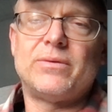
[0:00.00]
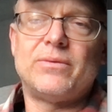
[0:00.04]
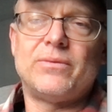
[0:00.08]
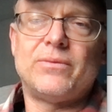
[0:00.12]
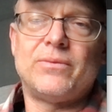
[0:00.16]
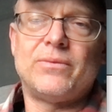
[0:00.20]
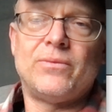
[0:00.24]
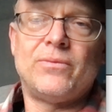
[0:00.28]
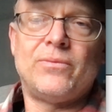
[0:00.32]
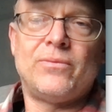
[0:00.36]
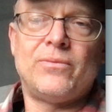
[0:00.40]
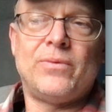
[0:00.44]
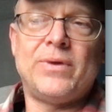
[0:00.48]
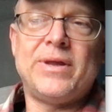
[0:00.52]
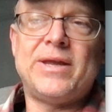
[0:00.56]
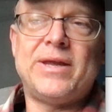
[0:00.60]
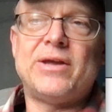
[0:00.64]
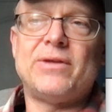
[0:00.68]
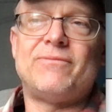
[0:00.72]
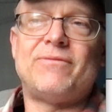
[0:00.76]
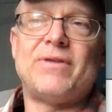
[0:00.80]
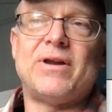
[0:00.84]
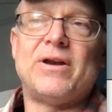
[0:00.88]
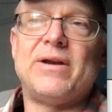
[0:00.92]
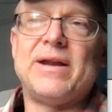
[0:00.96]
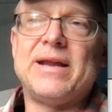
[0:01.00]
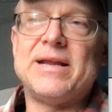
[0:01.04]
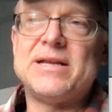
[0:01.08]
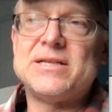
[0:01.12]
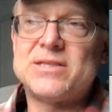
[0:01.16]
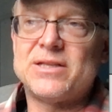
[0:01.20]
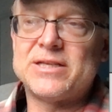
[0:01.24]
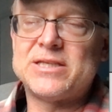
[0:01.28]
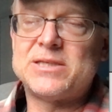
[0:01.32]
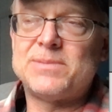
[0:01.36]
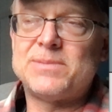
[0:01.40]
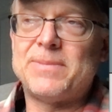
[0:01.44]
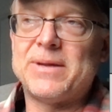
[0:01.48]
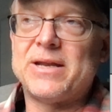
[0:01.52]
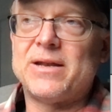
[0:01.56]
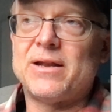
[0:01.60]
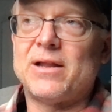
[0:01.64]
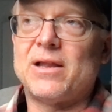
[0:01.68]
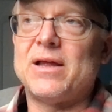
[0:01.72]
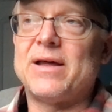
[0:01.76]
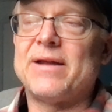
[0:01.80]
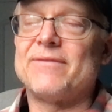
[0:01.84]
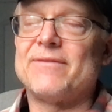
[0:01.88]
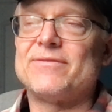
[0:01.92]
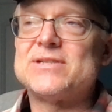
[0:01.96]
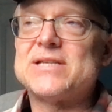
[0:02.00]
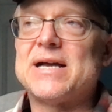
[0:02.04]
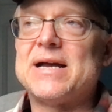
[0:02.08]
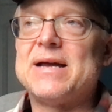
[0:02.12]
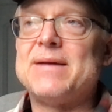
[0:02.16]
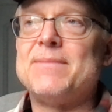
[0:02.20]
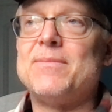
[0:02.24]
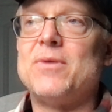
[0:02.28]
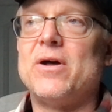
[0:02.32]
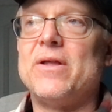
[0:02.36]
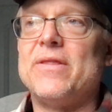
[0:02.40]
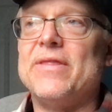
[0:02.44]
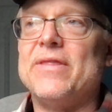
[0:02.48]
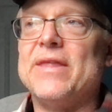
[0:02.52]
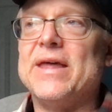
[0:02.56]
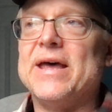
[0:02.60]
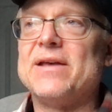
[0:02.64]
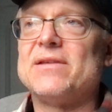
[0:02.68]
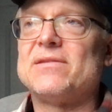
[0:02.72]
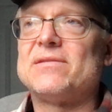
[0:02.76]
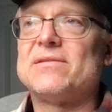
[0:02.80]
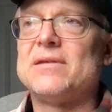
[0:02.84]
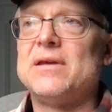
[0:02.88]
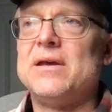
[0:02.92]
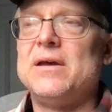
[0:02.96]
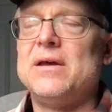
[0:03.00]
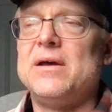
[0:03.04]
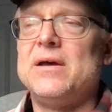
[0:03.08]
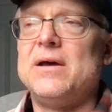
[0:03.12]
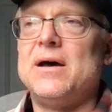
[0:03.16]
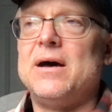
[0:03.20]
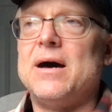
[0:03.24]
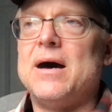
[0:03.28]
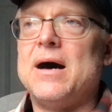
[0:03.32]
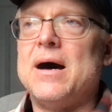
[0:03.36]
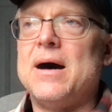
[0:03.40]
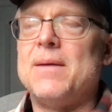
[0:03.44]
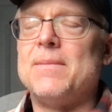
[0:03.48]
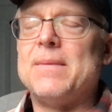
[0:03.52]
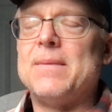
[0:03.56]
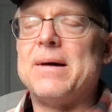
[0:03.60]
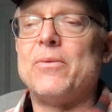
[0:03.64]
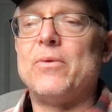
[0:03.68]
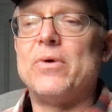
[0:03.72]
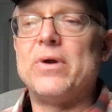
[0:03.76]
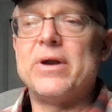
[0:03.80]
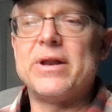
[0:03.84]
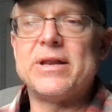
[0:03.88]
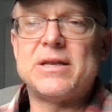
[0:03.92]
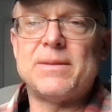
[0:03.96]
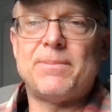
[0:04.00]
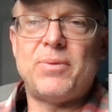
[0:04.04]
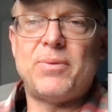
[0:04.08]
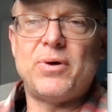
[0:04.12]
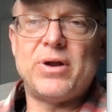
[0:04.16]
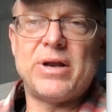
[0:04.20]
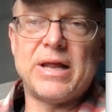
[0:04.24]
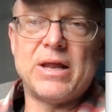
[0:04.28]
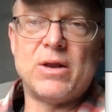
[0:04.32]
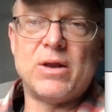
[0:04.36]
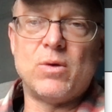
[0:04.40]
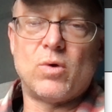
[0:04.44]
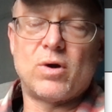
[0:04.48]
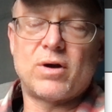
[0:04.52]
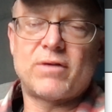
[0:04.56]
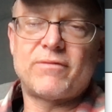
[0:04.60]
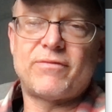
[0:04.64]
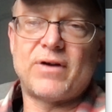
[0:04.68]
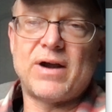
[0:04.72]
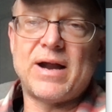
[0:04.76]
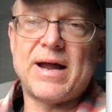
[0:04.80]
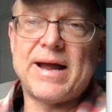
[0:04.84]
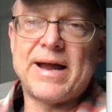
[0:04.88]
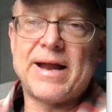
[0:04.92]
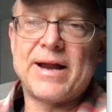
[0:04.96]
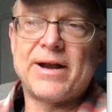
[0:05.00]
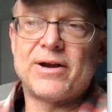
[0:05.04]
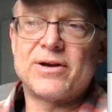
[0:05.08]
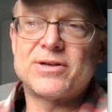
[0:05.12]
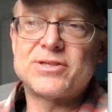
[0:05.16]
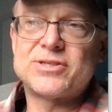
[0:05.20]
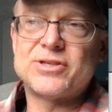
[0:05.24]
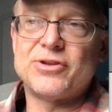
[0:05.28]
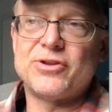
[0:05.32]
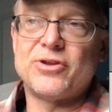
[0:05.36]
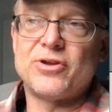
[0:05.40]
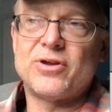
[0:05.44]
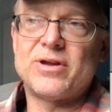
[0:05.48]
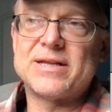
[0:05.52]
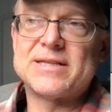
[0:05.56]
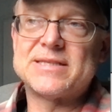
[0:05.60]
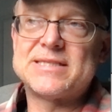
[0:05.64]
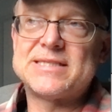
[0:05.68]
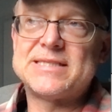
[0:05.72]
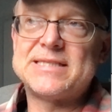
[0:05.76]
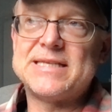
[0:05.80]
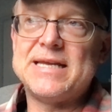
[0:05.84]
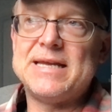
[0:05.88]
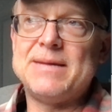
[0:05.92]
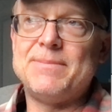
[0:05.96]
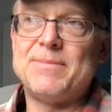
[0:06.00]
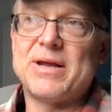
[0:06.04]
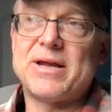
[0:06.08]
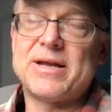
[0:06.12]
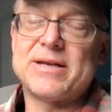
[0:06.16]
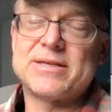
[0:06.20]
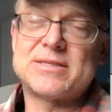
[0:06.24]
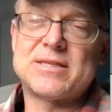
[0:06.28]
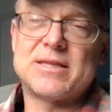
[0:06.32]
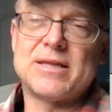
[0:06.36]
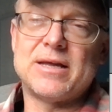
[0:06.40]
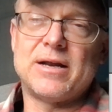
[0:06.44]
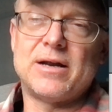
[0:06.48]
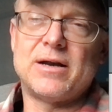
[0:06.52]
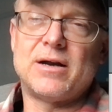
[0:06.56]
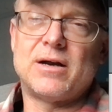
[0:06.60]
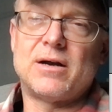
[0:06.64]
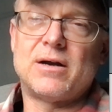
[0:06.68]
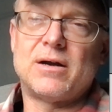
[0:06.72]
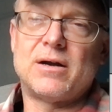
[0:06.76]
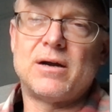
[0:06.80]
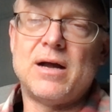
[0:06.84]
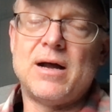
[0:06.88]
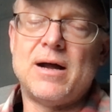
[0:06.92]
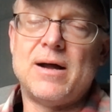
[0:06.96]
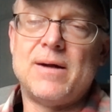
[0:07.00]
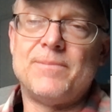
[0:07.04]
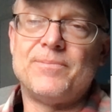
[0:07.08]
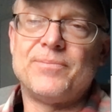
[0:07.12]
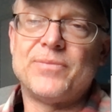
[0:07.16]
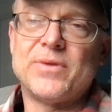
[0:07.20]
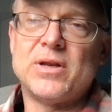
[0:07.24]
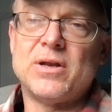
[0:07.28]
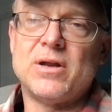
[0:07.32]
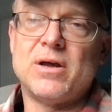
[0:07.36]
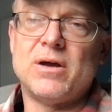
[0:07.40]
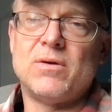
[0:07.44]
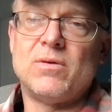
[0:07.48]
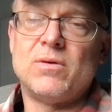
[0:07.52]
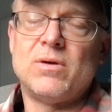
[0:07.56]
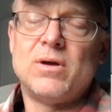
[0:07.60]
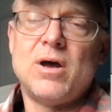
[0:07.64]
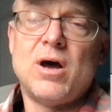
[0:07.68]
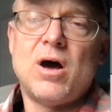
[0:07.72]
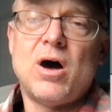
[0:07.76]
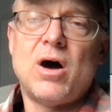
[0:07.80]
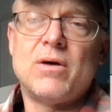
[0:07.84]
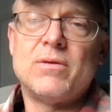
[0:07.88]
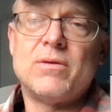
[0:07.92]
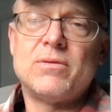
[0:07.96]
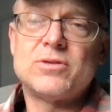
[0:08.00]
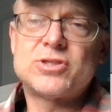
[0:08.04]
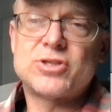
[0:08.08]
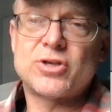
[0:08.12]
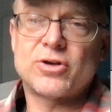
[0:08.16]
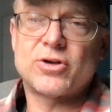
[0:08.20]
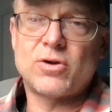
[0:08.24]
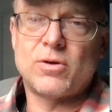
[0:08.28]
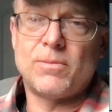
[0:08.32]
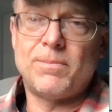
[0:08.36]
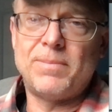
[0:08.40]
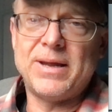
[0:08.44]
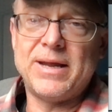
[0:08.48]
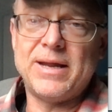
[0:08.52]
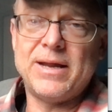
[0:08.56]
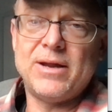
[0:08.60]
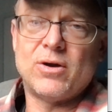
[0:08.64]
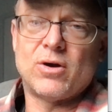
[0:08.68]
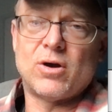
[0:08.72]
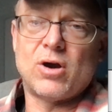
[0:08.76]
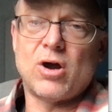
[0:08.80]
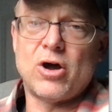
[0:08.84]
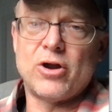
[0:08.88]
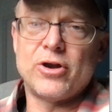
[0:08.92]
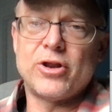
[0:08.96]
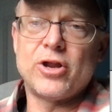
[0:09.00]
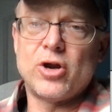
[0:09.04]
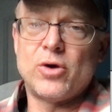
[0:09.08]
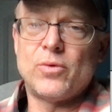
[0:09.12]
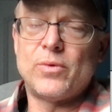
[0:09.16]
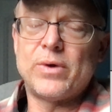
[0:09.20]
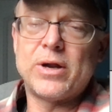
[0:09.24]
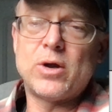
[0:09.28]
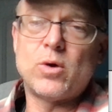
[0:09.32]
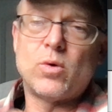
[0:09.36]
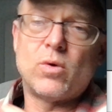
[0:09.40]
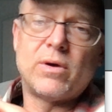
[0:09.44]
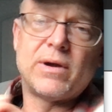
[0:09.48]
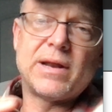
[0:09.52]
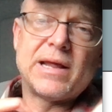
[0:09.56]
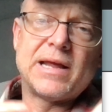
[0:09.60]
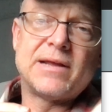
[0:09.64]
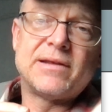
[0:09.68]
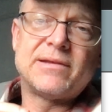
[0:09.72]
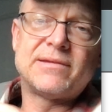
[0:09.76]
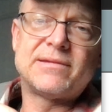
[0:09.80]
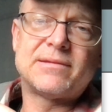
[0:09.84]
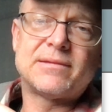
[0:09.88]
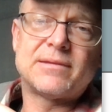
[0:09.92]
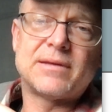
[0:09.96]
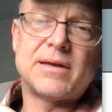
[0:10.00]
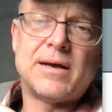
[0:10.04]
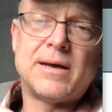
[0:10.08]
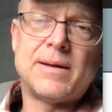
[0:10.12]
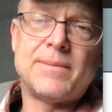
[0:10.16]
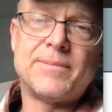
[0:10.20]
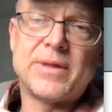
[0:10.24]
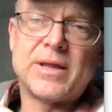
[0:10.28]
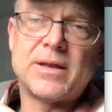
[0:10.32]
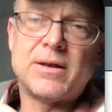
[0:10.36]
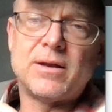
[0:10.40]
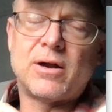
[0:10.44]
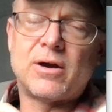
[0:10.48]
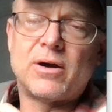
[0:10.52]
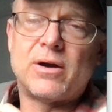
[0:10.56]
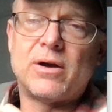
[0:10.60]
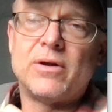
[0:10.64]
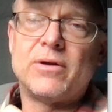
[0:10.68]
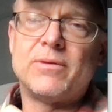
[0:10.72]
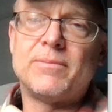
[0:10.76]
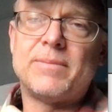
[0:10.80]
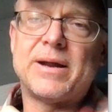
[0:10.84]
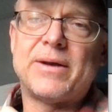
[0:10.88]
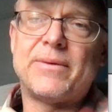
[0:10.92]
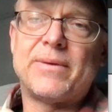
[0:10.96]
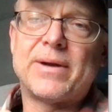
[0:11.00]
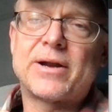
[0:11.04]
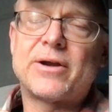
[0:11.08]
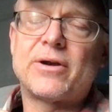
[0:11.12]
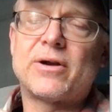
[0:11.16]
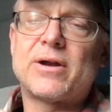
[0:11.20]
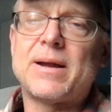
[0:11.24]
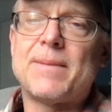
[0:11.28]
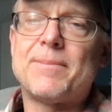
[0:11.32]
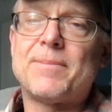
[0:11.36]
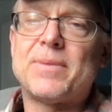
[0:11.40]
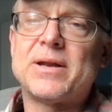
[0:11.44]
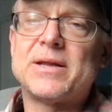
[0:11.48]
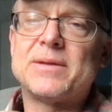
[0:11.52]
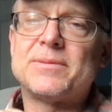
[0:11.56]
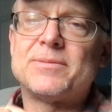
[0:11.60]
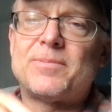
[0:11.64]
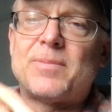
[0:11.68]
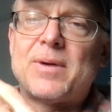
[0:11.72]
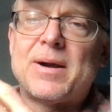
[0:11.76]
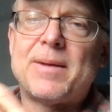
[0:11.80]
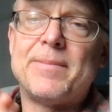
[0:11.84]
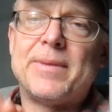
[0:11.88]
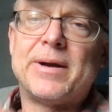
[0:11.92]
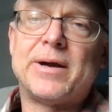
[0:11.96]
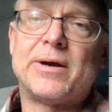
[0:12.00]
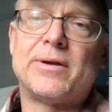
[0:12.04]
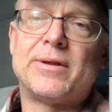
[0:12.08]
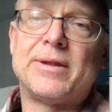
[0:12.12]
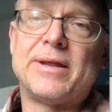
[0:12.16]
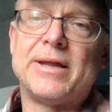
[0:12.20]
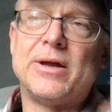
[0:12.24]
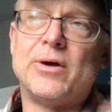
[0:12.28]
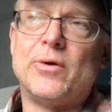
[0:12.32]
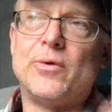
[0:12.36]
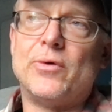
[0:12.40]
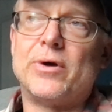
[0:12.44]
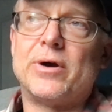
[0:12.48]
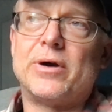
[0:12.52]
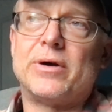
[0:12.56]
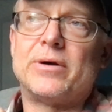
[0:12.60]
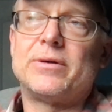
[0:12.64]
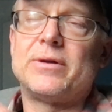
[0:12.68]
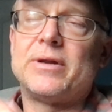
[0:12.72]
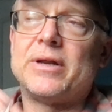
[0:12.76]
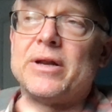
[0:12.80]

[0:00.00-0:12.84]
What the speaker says: we could very easily spend a lot of time on this. I wanted to put in work for hire so you could see, because there are, Circle P or audio recordings that are owned by record companies primarily, or,